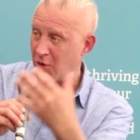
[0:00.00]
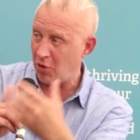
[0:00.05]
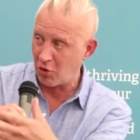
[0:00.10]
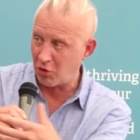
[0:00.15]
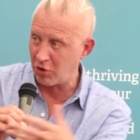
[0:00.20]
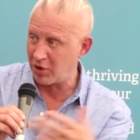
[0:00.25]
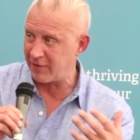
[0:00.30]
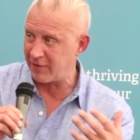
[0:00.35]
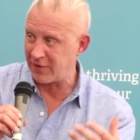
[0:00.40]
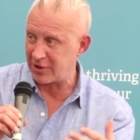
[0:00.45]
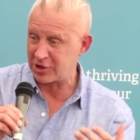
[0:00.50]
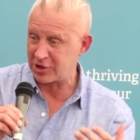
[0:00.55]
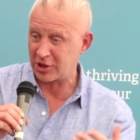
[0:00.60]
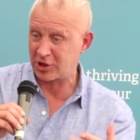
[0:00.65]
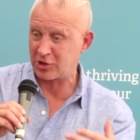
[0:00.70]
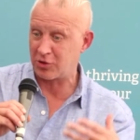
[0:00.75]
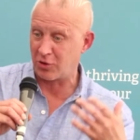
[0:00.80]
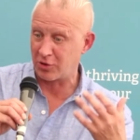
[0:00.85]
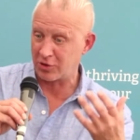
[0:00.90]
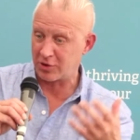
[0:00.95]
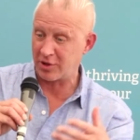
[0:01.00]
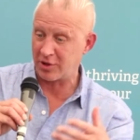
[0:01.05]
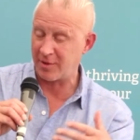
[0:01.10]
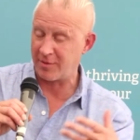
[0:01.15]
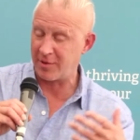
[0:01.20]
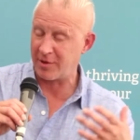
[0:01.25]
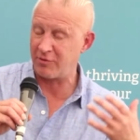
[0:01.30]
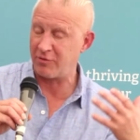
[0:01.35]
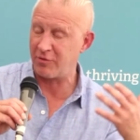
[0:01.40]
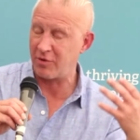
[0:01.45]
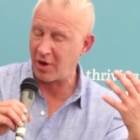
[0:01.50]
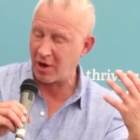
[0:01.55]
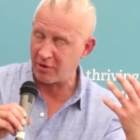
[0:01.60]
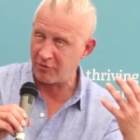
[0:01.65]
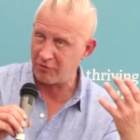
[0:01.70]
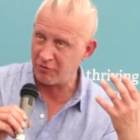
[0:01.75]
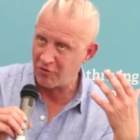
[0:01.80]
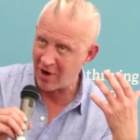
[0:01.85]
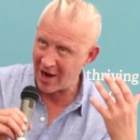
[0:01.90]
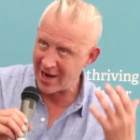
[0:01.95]
all of us to talk to them and
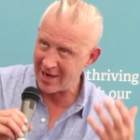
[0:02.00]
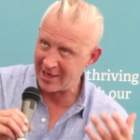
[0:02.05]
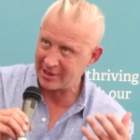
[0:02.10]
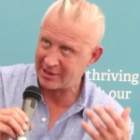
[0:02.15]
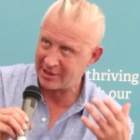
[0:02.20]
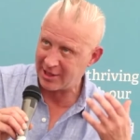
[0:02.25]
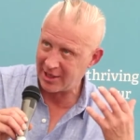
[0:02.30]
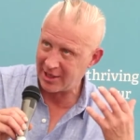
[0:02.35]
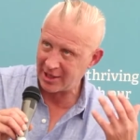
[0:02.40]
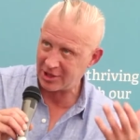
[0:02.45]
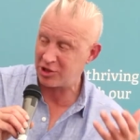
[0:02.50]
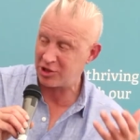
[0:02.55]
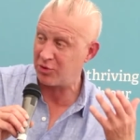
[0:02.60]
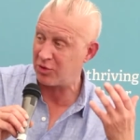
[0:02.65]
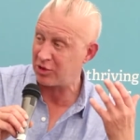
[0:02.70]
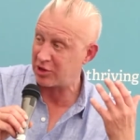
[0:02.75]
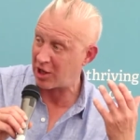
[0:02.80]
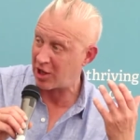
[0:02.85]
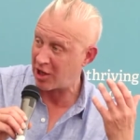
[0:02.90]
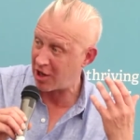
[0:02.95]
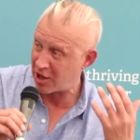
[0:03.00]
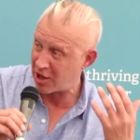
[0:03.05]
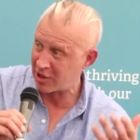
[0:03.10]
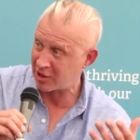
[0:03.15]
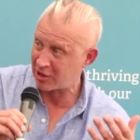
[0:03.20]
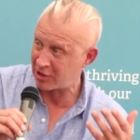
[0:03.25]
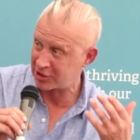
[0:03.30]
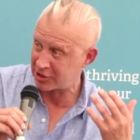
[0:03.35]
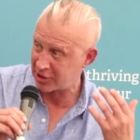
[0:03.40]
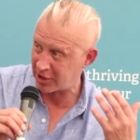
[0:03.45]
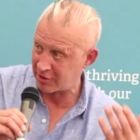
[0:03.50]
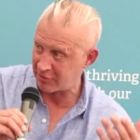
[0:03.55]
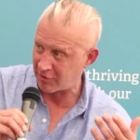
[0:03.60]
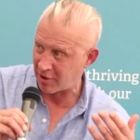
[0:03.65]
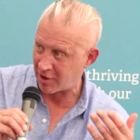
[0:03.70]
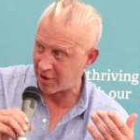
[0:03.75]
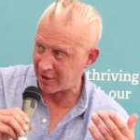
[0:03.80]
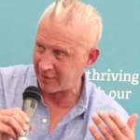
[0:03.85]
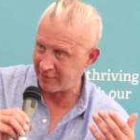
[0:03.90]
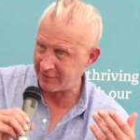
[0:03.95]
raise the issue with the hurdles that
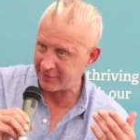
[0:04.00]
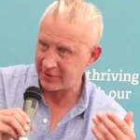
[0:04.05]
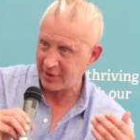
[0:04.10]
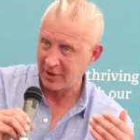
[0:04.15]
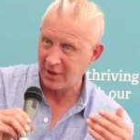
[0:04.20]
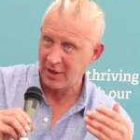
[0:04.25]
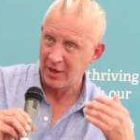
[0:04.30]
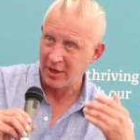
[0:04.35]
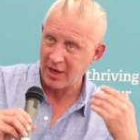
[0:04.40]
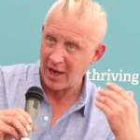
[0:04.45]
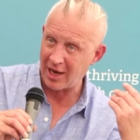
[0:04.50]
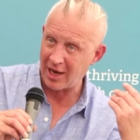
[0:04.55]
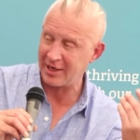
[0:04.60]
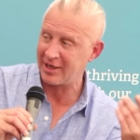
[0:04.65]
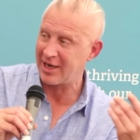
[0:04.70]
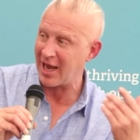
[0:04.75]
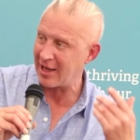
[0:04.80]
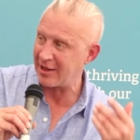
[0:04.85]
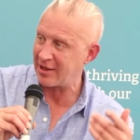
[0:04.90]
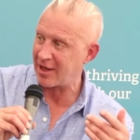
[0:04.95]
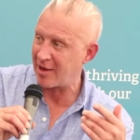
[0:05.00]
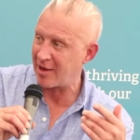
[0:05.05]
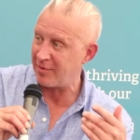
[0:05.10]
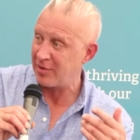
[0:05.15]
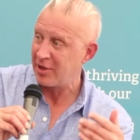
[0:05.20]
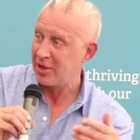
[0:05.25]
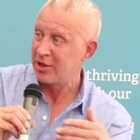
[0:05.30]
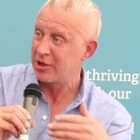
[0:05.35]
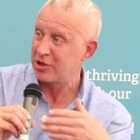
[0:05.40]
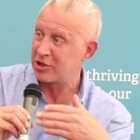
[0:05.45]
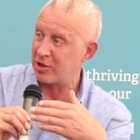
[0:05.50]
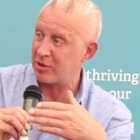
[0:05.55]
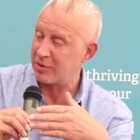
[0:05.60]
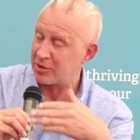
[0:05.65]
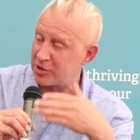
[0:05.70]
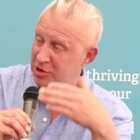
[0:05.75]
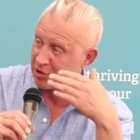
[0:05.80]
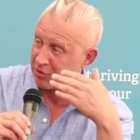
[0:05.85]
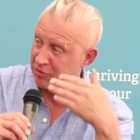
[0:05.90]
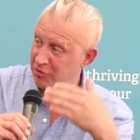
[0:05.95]
arrived, and get them to
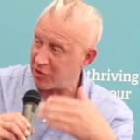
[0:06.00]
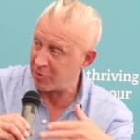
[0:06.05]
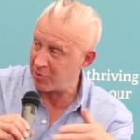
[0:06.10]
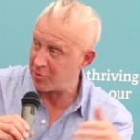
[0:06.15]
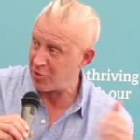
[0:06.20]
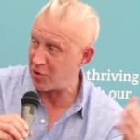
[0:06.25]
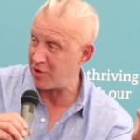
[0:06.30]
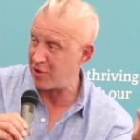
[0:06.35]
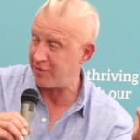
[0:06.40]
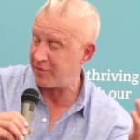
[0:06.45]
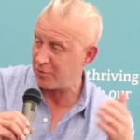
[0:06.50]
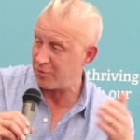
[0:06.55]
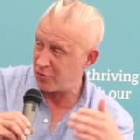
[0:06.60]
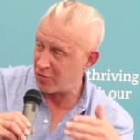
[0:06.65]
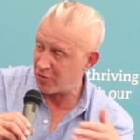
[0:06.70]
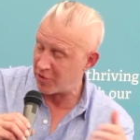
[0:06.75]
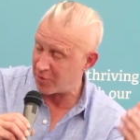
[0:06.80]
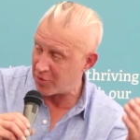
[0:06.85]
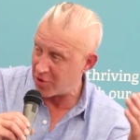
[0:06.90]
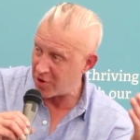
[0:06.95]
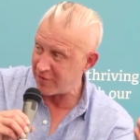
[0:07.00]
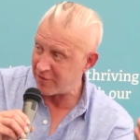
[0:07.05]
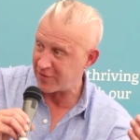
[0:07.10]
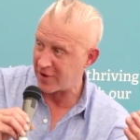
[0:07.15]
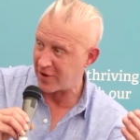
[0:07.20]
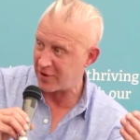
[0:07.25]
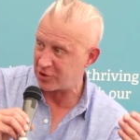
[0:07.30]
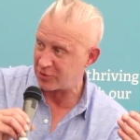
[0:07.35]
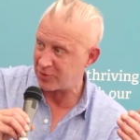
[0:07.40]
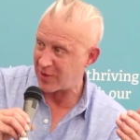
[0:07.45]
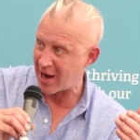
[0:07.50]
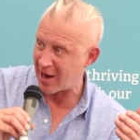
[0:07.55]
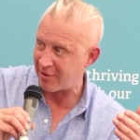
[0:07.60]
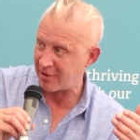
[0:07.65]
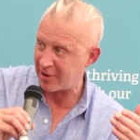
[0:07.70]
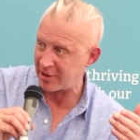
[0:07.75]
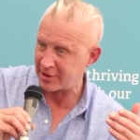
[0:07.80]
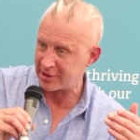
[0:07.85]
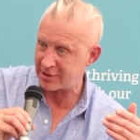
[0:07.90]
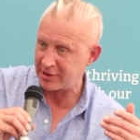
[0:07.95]
remove those
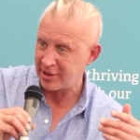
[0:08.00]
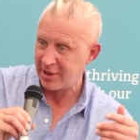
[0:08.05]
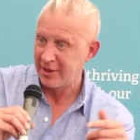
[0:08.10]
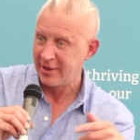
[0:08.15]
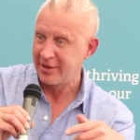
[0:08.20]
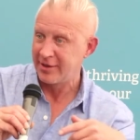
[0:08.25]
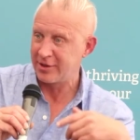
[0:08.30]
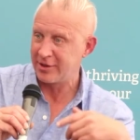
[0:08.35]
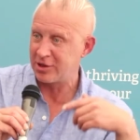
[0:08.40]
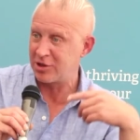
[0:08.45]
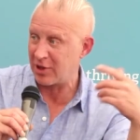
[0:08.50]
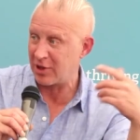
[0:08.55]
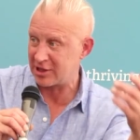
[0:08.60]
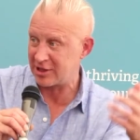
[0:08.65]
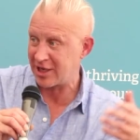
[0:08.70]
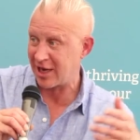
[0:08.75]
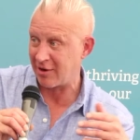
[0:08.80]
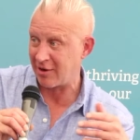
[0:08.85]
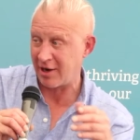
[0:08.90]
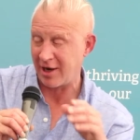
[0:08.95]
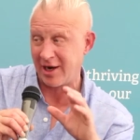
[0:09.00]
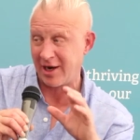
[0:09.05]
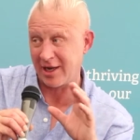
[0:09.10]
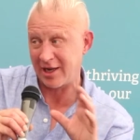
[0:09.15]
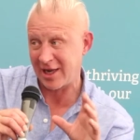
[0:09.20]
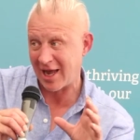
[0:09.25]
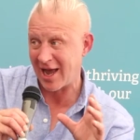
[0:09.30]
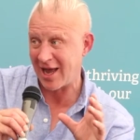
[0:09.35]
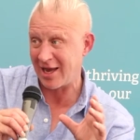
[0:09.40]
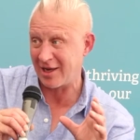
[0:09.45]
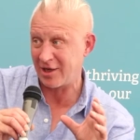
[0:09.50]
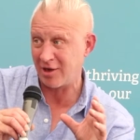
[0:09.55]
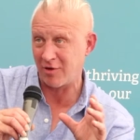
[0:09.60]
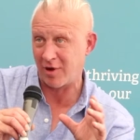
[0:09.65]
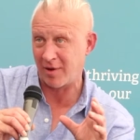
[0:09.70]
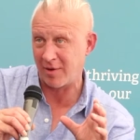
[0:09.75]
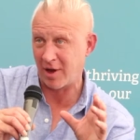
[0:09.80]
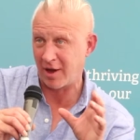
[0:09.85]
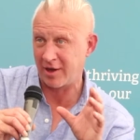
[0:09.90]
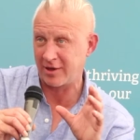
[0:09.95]
barriers to accelerate. And it can do.
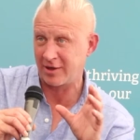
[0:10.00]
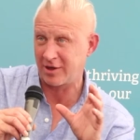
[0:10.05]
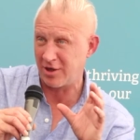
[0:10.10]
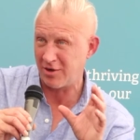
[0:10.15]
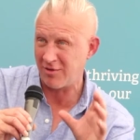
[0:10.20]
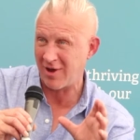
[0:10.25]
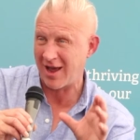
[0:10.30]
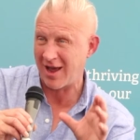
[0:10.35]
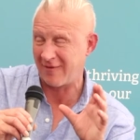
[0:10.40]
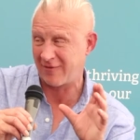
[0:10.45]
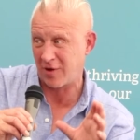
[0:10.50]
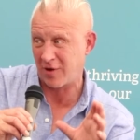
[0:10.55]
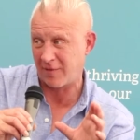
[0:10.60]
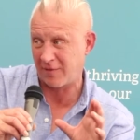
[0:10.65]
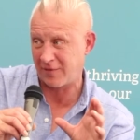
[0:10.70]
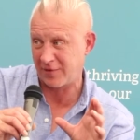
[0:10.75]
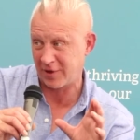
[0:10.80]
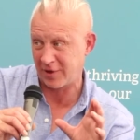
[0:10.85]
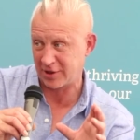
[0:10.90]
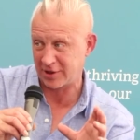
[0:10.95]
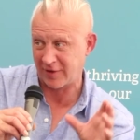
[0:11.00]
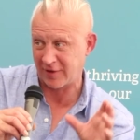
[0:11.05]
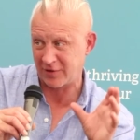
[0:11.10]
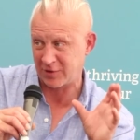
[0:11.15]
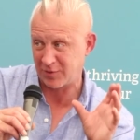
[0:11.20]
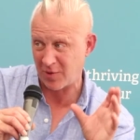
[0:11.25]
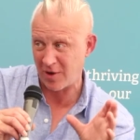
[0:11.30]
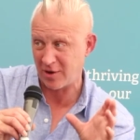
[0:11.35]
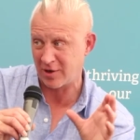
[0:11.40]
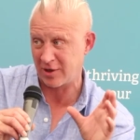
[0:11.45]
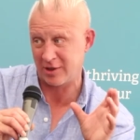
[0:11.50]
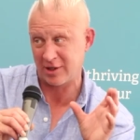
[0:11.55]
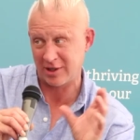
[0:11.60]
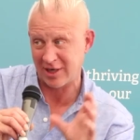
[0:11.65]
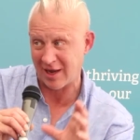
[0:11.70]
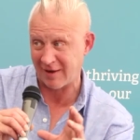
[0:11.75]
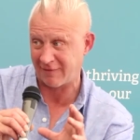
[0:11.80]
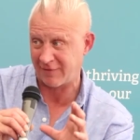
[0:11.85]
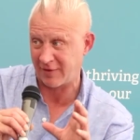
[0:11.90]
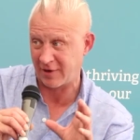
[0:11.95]
I do have confidence. I've spoken to
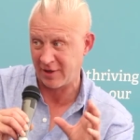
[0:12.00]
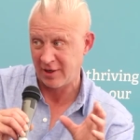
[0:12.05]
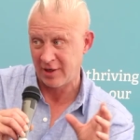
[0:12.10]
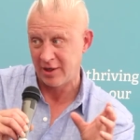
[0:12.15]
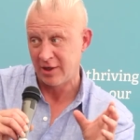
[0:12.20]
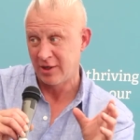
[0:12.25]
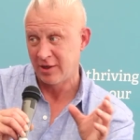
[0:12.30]
DEFRA,